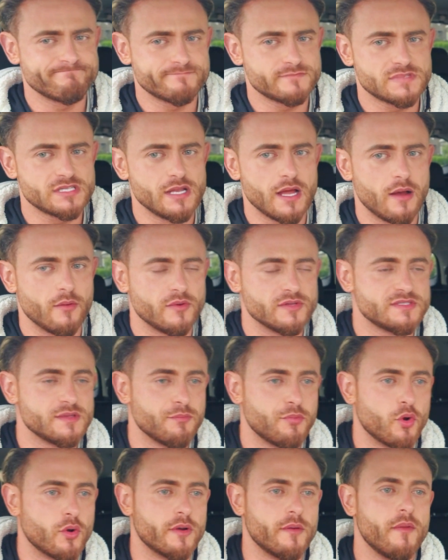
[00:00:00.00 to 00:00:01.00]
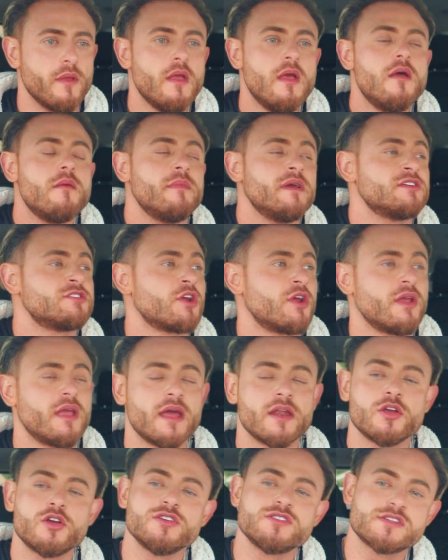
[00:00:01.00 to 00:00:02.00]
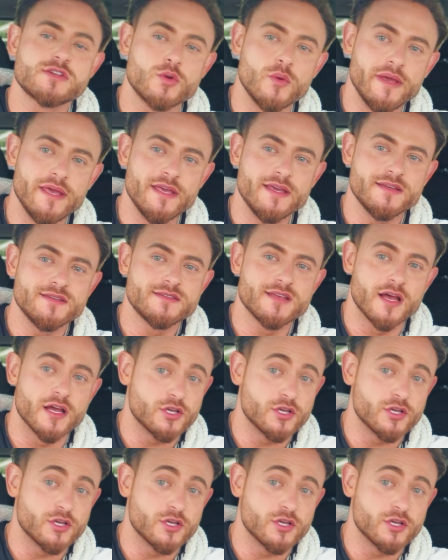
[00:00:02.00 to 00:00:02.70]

It's not what's important. Make sure you're getting a good squeeze,